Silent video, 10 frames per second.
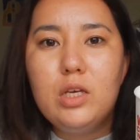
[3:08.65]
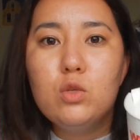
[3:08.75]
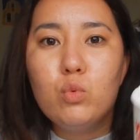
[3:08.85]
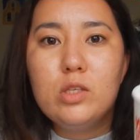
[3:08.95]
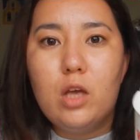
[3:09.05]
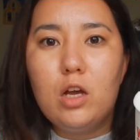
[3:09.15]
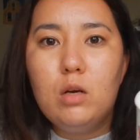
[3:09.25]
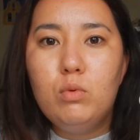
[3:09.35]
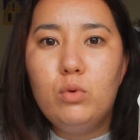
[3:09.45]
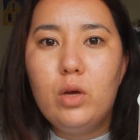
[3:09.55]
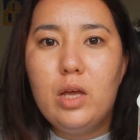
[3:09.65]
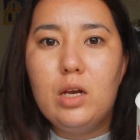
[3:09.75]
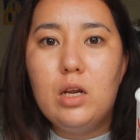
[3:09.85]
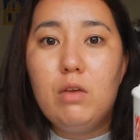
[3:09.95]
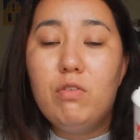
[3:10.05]
is recyclable,
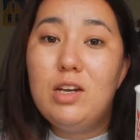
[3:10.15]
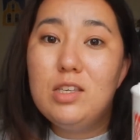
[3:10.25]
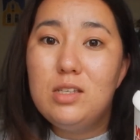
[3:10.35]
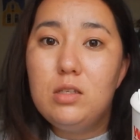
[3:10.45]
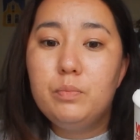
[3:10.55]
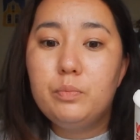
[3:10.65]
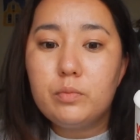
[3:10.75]
and if it isn't,